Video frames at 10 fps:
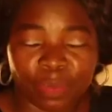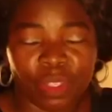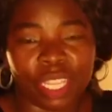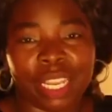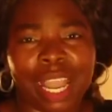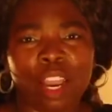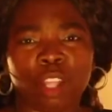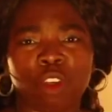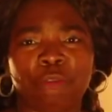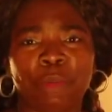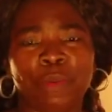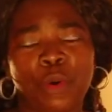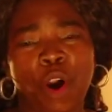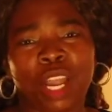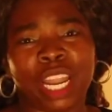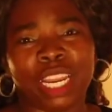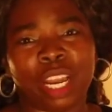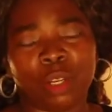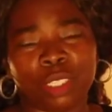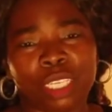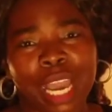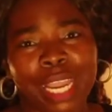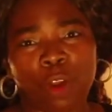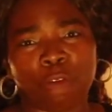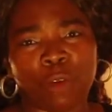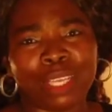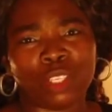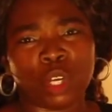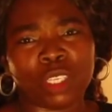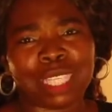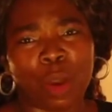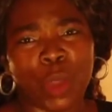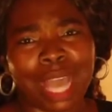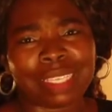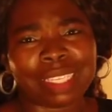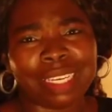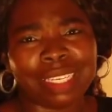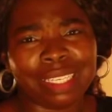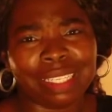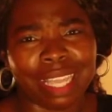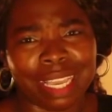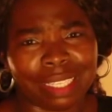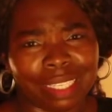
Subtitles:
There are a lot of people online now with the kind of questions that we are seeing these days,